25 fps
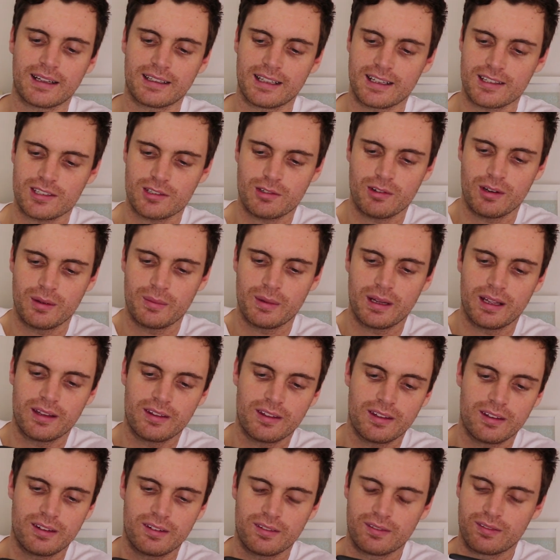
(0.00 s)
That's grimmer
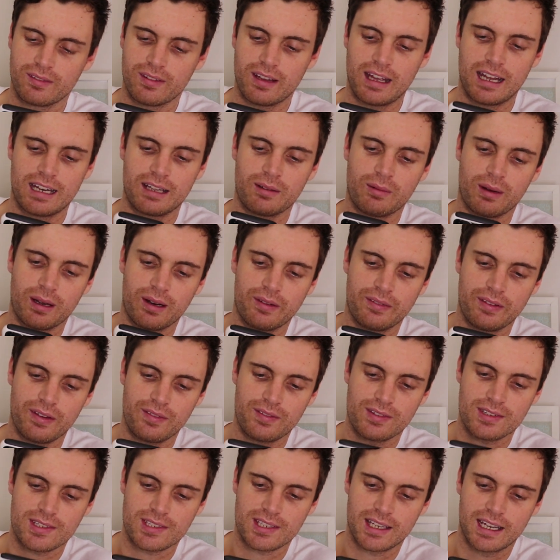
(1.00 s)
than anyone I've
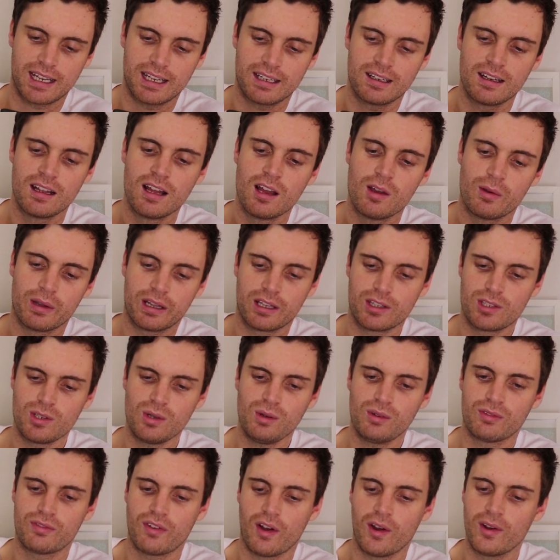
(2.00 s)
ever seen. We can
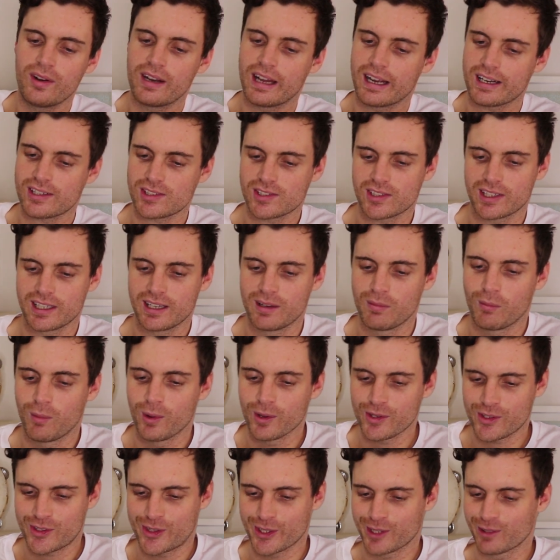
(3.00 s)
do a vote actually on
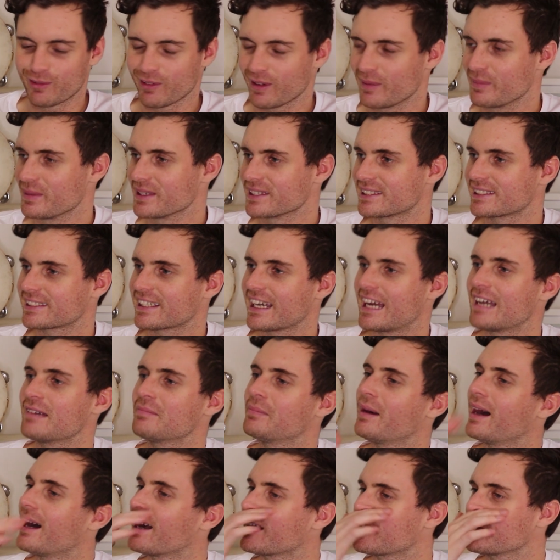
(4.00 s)
what's the grimmest skate
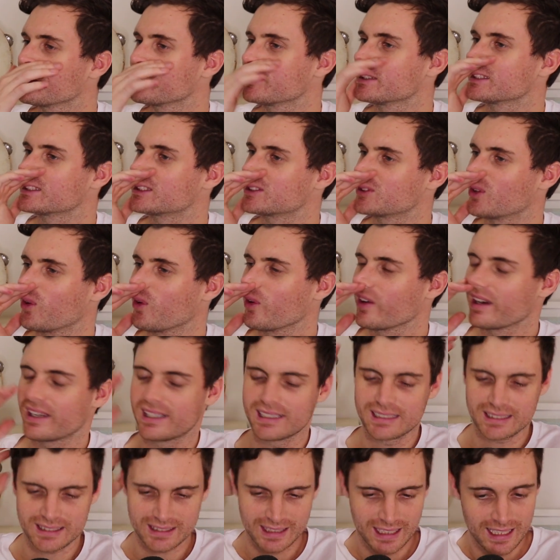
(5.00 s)
park on the
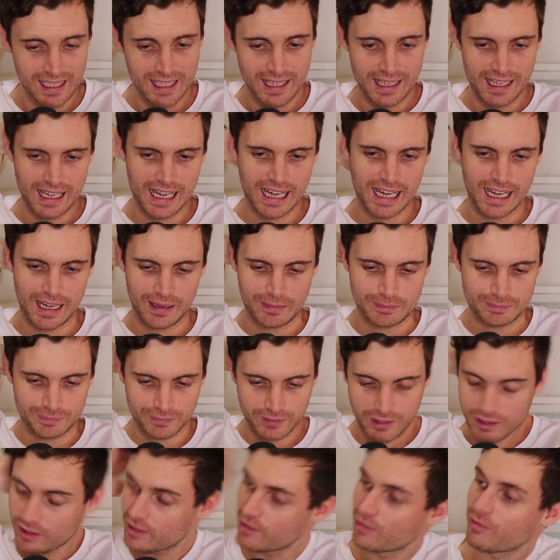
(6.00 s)
stories.
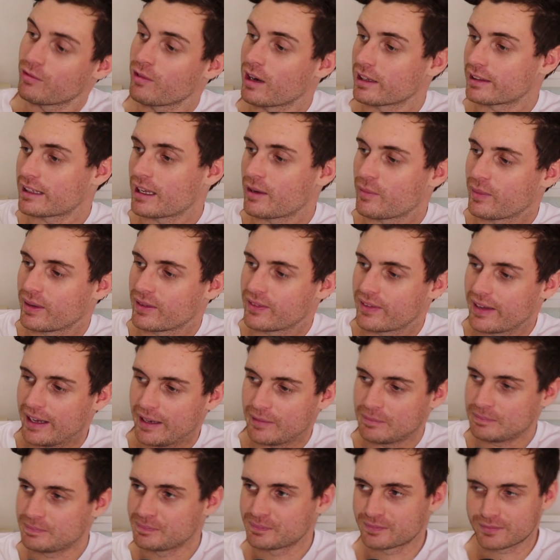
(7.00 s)
Write that one
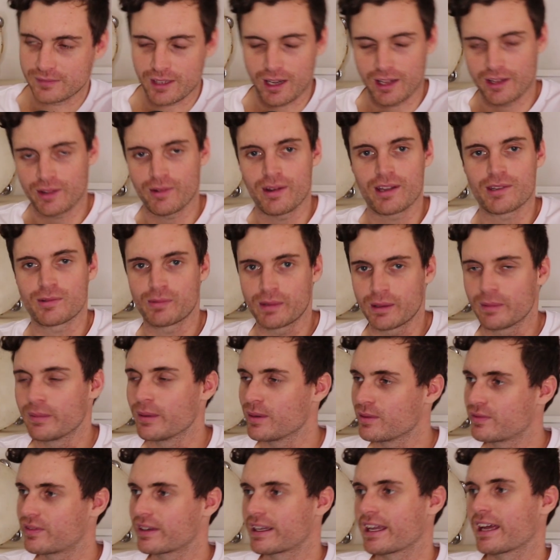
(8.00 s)
down. Yeah. Otherwise we
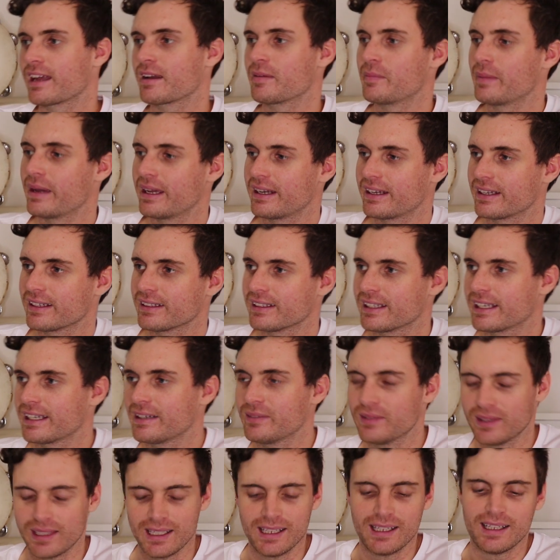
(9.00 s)
will forget immediately.
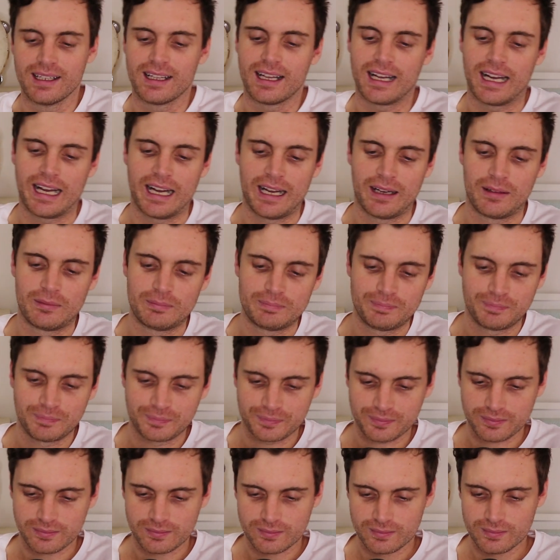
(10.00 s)
That
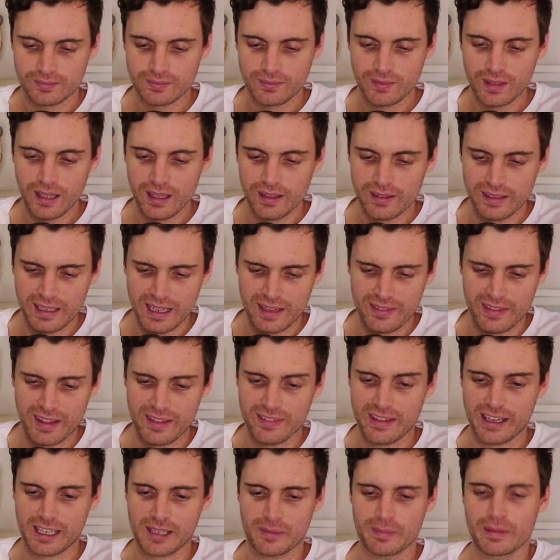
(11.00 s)

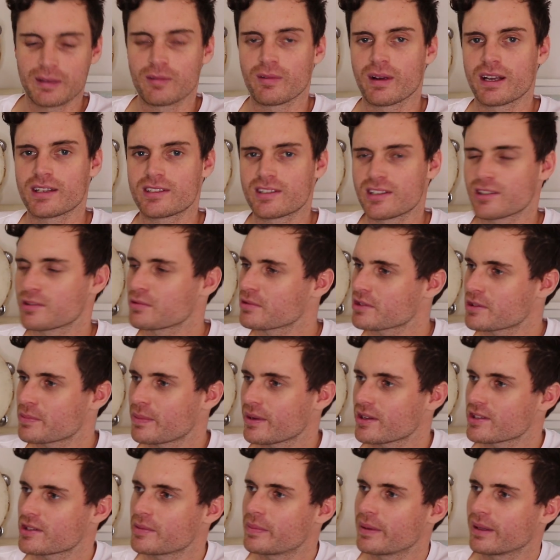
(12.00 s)
can be Reese's
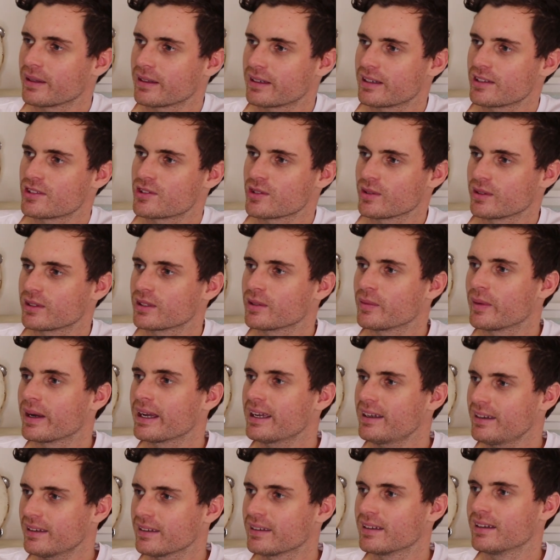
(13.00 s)
responsibility during the
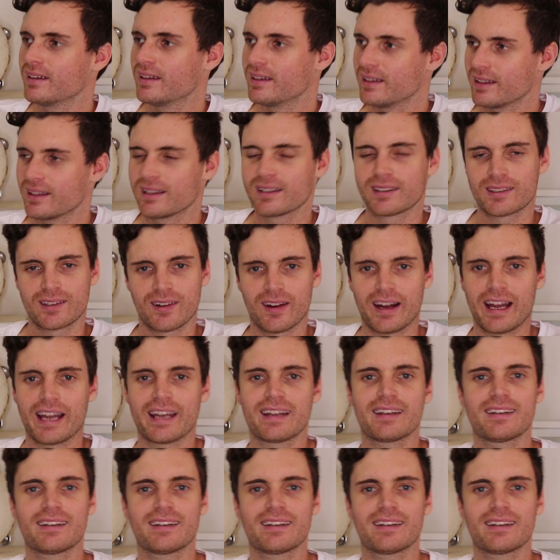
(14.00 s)
week. Great.